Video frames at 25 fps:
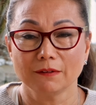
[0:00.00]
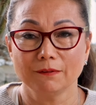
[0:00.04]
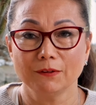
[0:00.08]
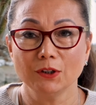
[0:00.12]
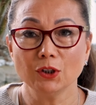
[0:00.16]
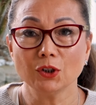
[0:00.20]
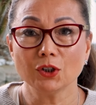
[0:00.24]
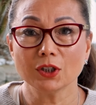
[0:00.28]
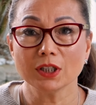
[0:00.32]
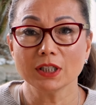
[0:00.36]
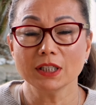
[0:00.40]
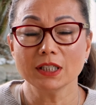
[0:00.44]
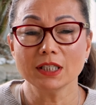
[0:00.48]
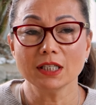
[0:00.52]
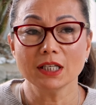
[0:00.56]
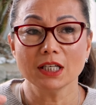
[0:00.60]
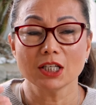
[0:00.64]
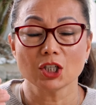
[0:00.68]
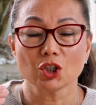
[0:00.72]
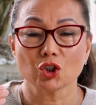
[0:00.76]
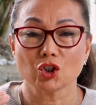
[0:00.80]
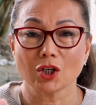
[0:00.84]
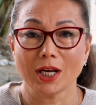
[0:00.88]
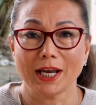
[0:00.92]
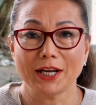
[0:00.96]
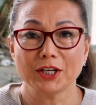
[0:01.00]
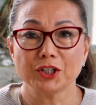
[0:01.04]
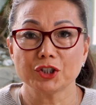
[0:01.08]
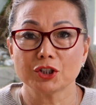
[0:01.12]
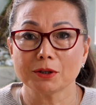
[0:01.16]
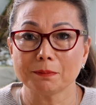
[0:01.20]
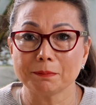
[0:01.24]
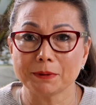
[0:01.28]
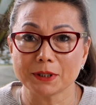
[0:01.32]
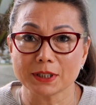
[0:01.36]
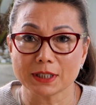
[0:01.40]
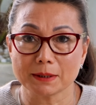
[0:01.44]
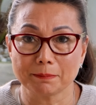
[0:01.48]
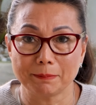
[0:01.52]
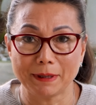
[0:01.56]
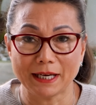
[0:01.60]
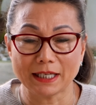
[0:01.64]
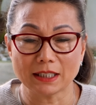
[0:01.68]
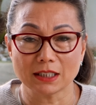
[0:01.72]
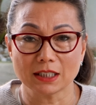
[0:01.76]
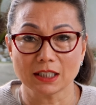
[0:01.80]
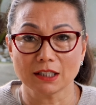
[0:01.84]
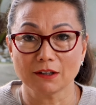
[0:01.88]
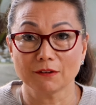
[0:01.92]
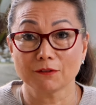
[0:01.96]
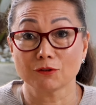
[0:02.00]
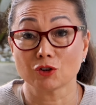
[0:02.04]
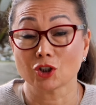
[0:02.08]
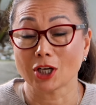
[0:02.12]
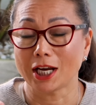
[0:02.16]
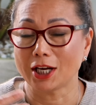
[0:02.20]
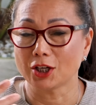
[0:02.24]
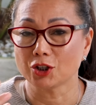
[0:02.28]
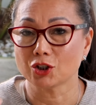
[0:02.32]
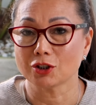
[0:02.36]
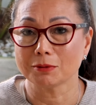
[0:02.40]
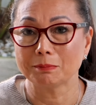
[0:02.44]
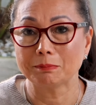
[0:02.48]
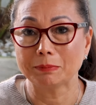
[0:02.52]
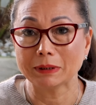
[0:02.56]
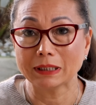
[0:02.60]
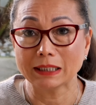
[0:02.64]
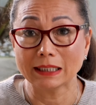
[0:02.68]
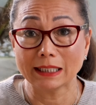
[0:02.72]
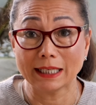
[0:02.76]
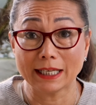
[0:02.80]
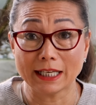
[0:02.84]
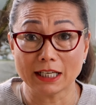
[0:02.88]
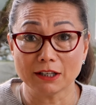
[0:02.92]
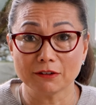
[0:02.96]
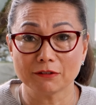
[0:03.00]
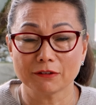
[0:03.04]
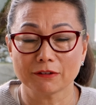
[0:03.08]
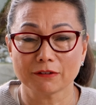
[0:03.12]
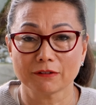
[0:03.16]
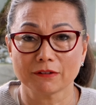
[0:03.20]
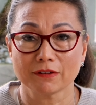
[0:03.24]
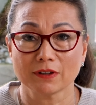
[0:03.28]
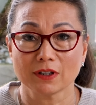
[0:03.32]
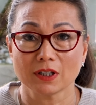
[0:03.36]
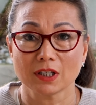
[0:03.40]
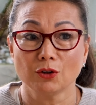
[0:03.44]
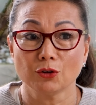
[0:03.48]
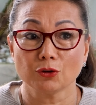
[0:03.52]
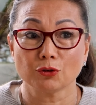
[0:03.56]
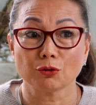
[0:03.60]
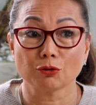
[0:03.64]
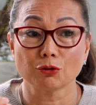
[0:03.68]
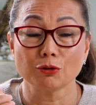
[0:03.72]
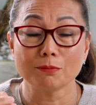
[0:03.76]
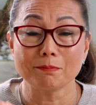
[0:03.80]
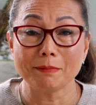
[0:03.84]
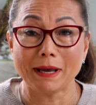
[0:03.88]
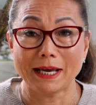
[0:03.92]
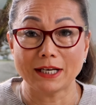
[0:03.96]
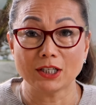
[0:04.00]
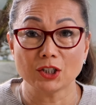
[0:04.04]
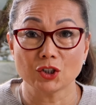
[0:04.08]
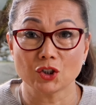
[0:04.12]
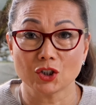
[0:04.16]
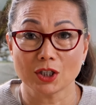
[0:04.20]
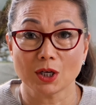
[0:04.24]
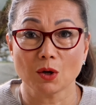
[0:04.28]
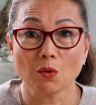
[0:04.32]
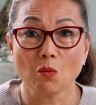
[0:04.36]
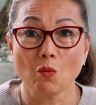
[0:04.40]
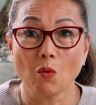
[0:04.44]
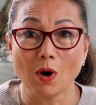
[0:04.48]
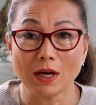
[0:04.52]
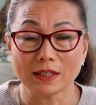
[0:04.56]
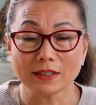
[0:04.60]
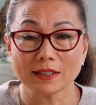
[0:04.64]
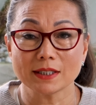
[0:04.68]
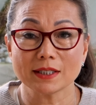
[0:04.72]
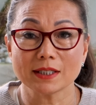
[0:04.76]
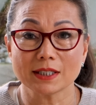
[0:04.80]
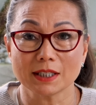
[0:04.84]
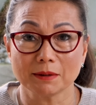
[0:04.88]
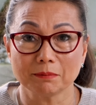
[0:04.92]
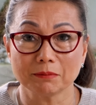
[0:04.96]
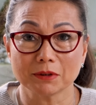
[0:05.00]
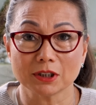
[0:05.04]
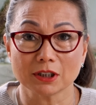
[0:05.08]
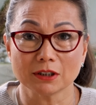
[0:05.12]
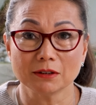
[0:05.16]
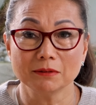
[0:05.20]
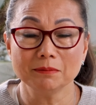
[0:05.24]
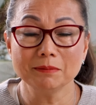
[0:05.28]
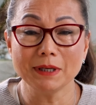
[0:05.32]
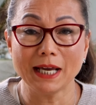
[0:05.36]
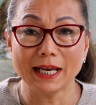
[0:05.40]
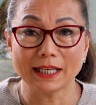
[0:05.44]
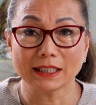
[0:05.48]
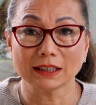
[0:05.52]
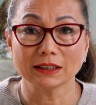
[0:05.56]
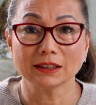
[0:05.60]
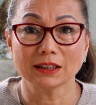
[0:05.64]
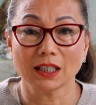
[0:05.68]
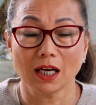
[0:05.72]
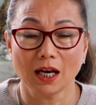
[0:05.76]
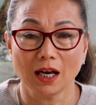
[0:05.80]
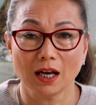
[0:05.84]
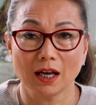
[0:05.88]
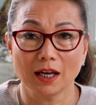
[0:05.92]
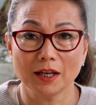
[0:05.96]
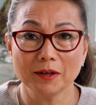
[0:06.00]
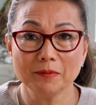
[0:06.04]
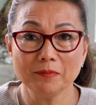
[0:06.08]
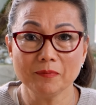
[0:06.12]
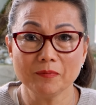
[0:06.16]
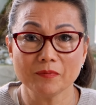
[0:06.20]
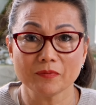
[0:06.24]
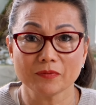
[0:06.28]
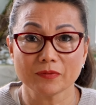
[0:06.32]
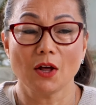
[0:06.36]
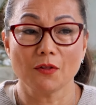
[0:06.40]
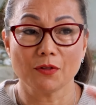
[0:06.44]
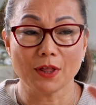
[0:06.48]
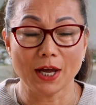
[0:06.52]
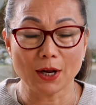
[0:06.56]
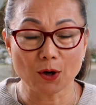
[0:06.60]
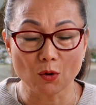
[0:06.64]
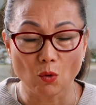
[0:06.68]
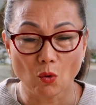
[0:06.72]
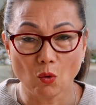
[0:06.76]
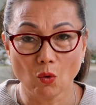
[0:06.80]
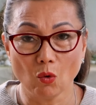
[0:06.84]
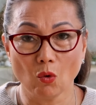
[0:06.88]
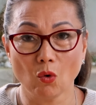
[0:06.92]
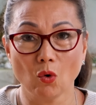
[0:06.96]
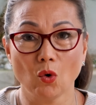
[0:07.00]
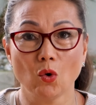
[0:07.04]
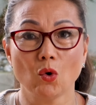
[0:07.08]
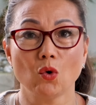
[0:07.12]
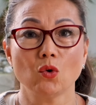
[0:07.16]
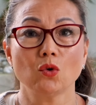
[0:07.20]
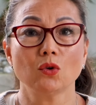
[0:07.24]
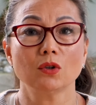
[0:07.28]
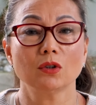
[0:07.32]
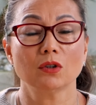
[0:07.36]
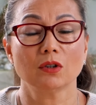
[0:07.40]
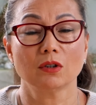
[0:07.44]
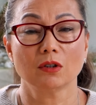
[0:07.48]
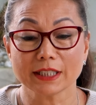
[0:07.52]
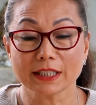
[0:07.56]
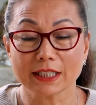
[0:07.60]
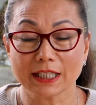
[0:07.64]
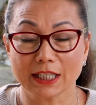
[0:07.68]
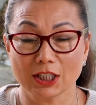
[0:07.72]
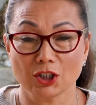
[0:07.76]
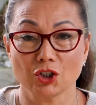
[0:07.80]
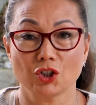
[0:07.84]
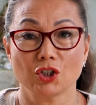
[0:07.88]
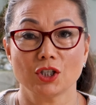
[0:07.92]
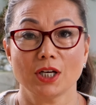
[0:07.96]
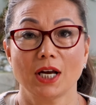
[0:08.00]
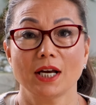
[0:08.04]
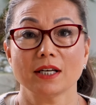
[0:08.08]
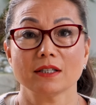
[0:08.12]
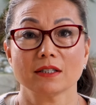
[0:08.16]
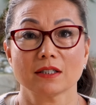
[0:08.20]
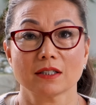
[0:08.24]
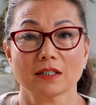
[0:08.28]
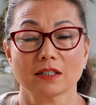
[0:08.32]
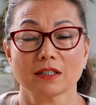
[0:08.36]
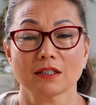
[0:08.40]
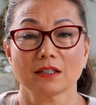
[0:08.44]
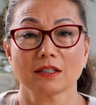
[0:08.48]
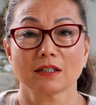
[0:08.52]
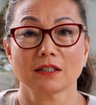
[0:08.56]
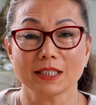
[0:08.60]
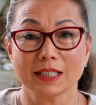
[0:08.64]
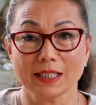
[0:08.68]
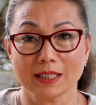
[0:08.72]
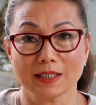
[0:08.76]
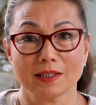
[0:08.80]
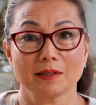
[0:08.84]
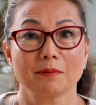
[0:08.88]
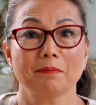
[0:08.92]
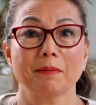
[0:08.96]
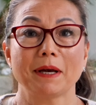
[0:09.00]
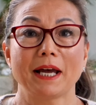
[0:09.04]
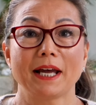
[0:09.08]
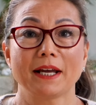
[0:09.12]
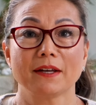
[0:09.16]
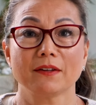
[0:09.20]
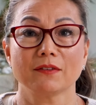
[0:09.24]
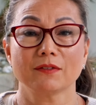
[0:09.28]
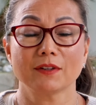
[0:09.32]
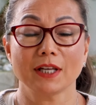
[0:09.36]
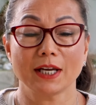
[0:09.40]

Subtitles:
If you can change your perspective, change your belief through managing one symptom at a time, they all can just dissipate.